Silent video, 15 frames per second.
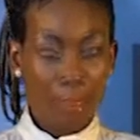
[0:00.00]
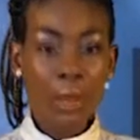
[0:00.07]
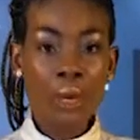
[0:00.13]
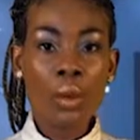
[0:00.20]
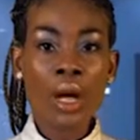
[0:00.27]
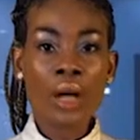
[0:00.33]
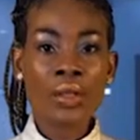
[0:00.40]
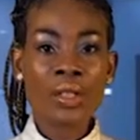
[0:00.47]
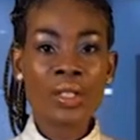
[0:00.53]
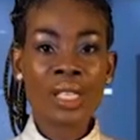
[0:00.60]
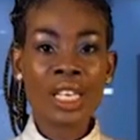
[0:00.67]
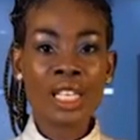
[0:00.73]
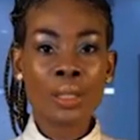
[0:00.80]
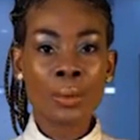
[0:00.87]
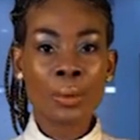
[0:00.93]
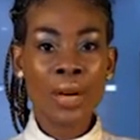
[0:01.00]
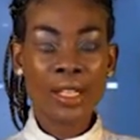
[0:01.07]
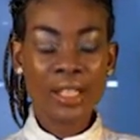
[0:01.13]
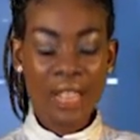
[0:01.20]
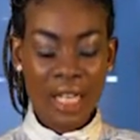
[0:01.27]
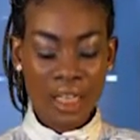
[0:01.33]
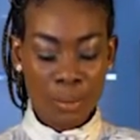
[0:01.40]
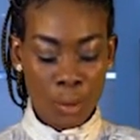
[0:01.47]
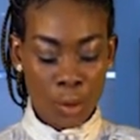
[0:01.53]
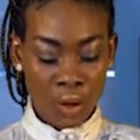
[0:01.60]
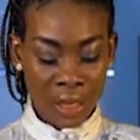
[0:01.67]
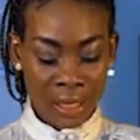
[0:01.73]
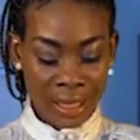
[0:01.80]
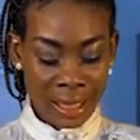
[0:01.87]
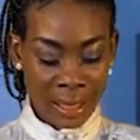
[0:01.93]
Meanwhile, the Senate President
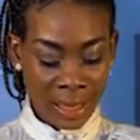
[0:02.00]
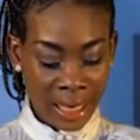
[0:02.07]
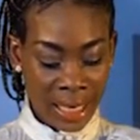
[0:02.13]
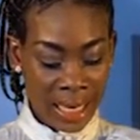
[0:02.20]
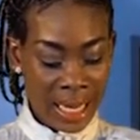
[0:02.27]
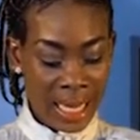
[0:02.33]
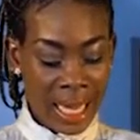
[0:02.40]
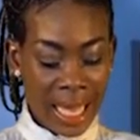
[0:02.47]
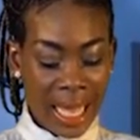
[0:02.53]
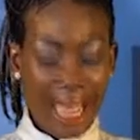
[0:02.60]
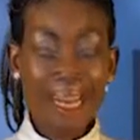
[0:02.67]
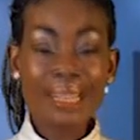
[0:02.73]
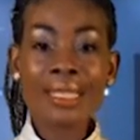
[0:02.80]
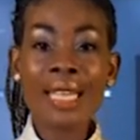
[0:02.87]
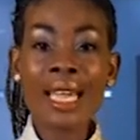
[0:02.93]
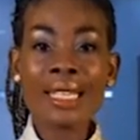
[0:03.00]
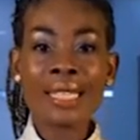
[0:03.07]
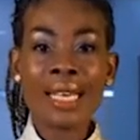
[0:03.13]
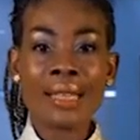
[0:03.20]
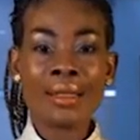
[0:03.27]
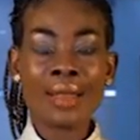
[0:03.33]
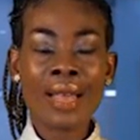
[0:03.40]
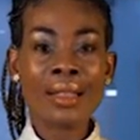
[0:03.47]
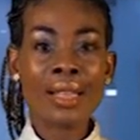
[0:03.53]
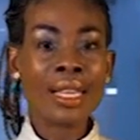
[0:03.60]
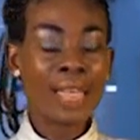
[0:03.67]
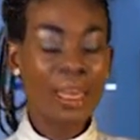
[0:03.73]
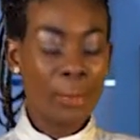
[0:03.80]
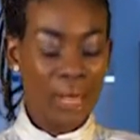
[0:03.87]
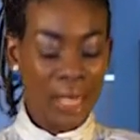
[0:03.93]
Bukola Saraki has stated that the
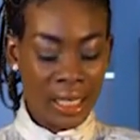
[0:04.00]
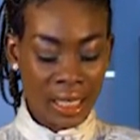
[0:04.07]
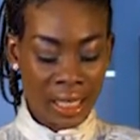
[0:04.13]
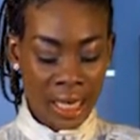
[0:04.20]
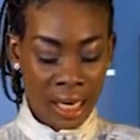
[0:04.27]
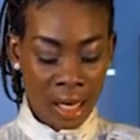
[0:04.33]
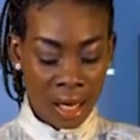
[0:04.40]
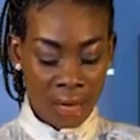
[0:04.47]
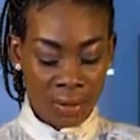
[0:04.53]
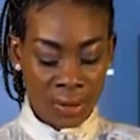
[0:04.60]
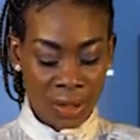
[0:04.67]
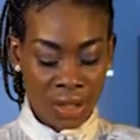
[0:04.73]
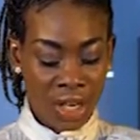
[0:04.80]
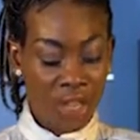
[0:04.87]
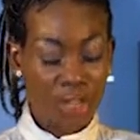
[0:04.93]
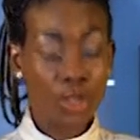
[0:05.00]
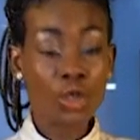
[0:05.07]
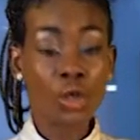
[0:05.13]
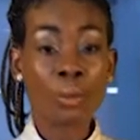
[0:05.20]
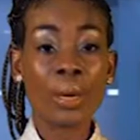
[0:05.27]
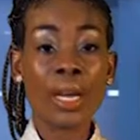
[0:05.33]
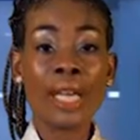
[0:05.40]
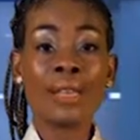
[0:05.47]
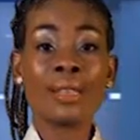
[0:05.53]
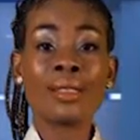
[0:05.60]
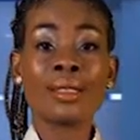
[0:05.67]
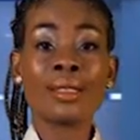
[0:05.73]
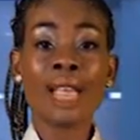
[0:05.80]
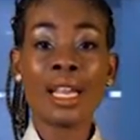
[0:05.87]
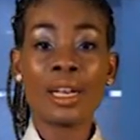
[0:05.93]
inability of states to pay
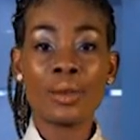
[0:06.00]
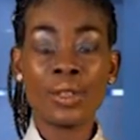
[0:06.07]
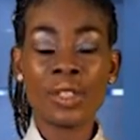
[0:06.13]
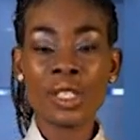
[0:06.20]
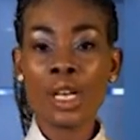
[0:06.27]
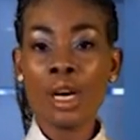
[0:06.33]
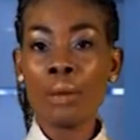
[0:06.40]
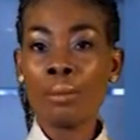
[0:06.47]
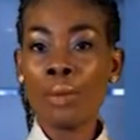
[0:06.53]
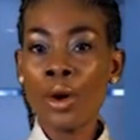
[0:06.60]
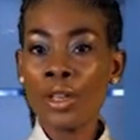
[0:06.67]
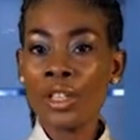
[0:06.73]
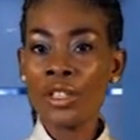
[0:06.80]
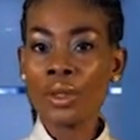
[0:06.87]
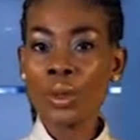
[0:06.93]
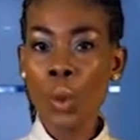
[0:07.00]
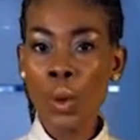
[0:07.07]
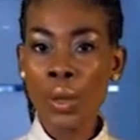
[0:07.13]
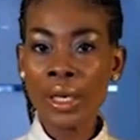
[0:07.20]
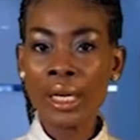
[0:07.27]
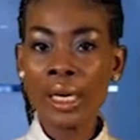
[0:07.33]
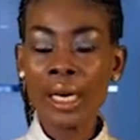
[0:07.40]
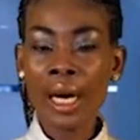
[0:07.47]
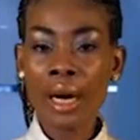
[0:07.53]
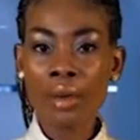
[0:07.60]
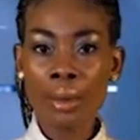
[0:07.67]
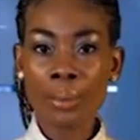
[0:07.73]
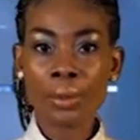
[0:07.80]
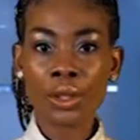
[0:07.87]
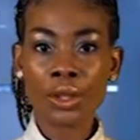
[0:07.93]
salaries borders on
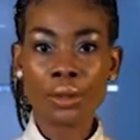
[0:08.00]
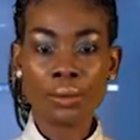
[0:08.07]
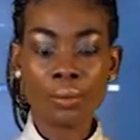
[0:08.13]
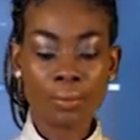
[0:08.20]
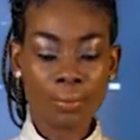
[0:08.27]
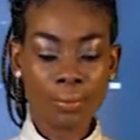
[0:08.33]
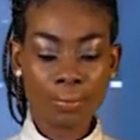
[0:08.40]
corruption.